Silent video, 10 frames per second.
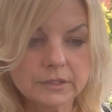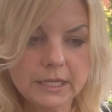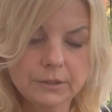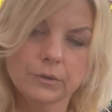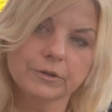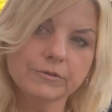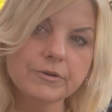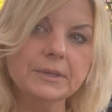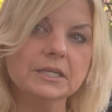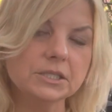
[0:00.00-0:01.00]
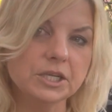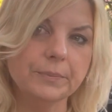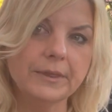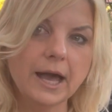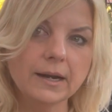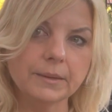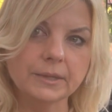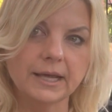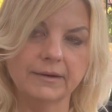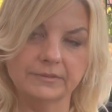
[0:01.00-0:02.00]
in order for me to ship that, I'm
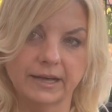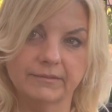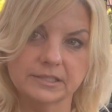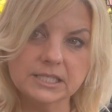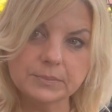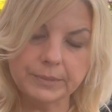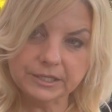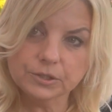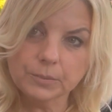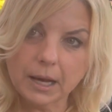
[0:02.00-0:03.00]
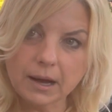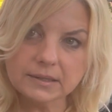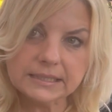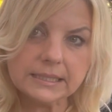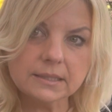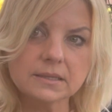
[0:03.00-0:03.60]
going to have a special box.